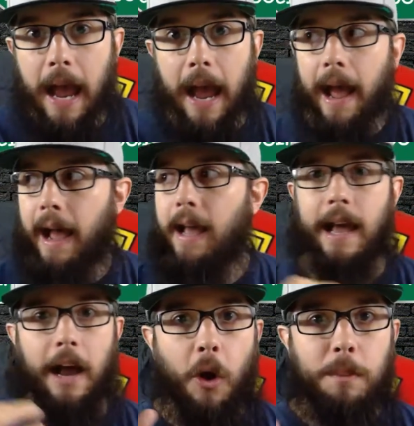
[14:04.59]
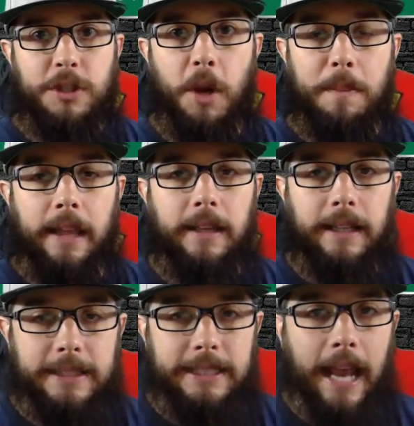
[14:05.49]
I hope so, man.
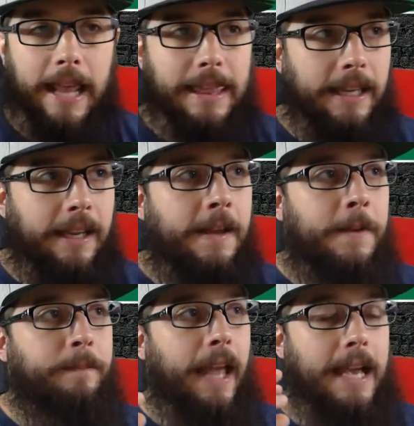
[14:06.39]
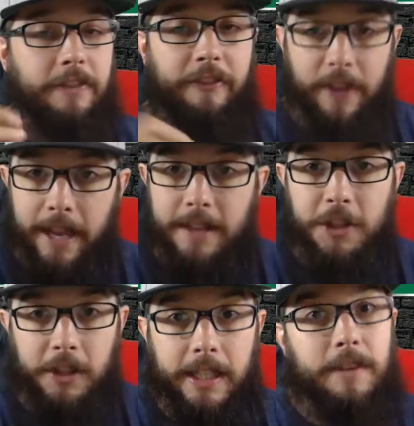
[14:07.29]
Like I said, I think as a fan,
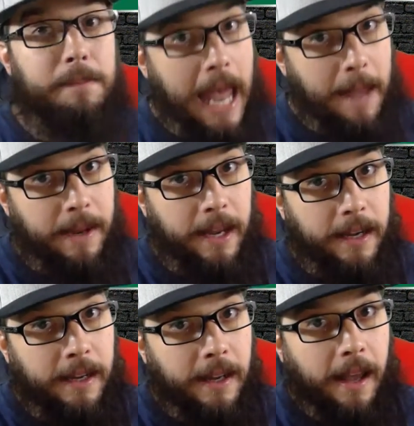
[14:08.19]
certainly of the Batman